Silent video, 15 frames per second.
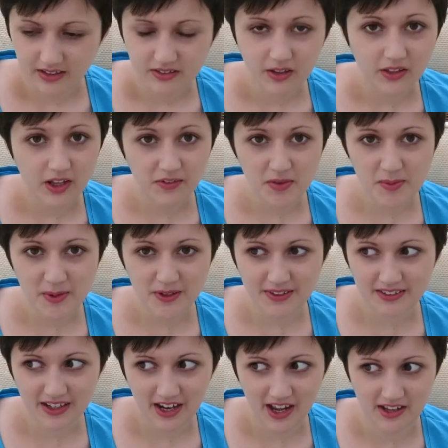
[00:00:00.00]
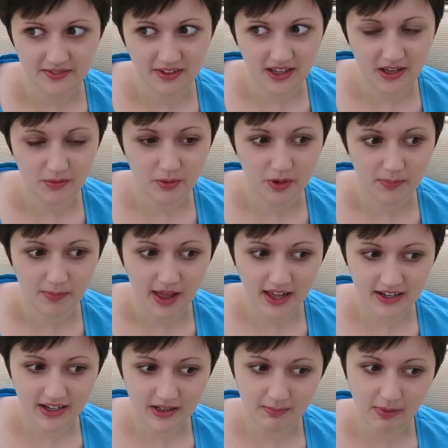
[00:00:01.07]
So the other books that I have here were a
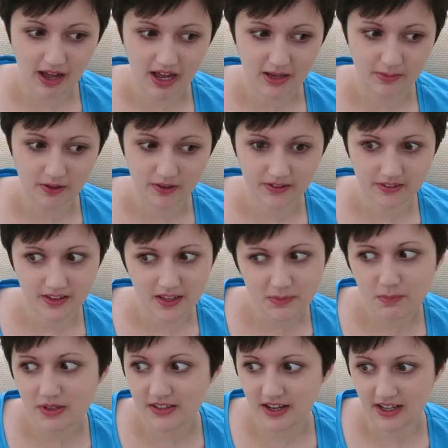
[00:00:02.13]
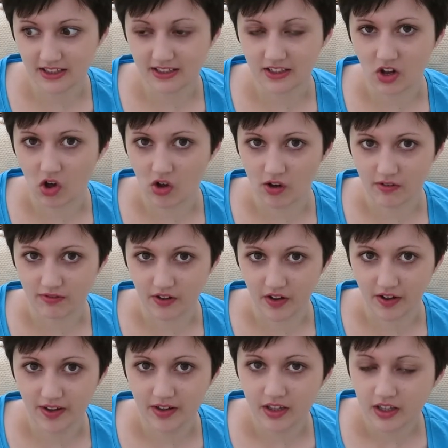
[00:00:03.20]
panic buy because this particular
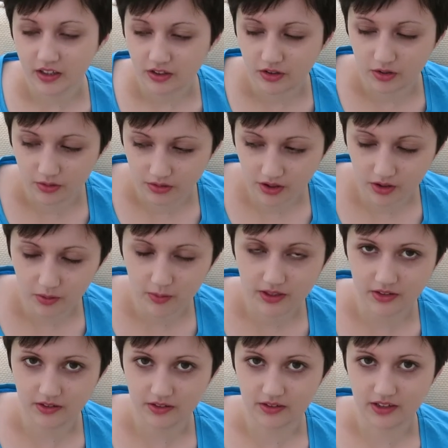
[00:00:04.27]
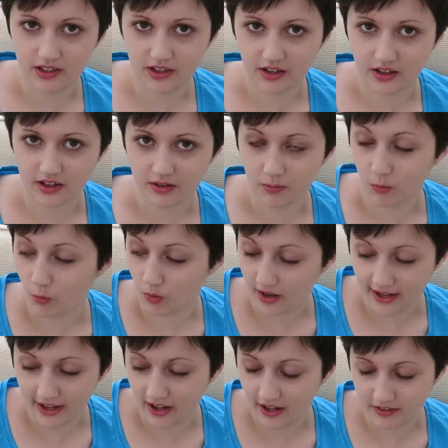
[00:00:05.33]
author, you'll know when you see her
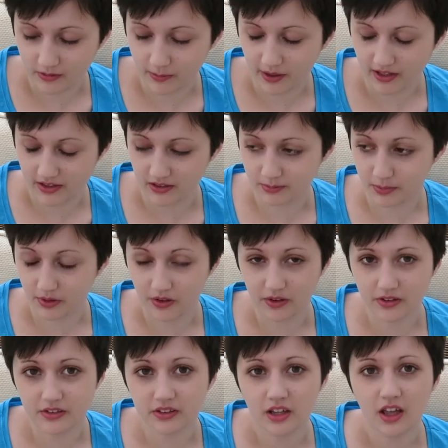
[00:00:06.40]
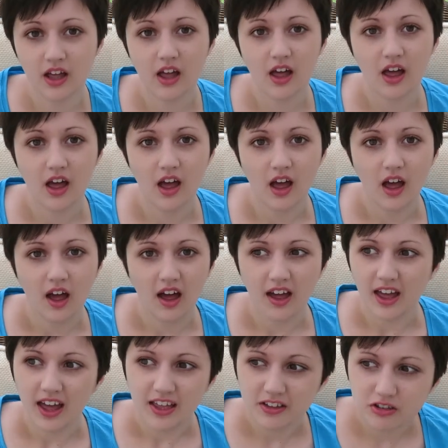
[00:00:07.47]
why I had to buy these books,
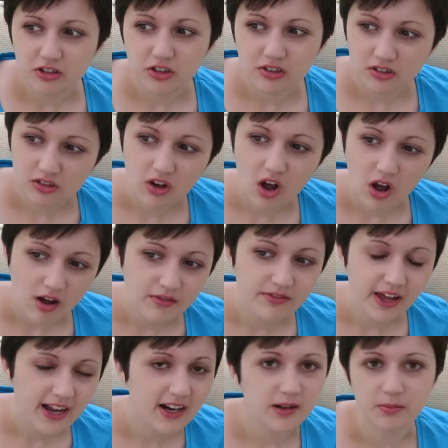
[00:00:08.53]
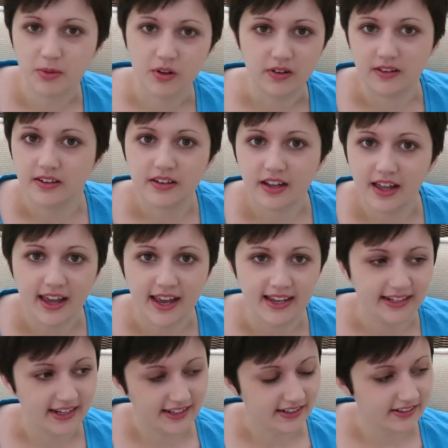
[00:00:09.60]
is just not available
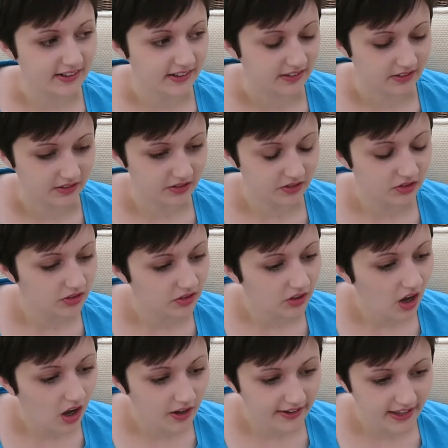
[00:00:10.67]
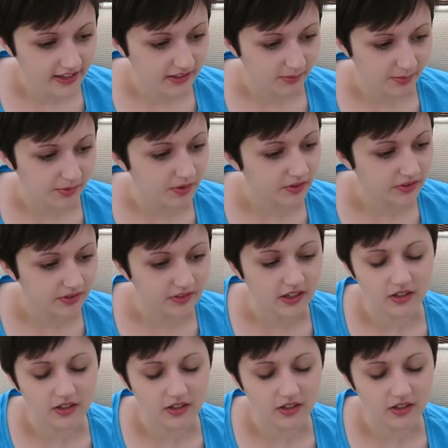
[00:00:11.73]
in England. You just can't get the books.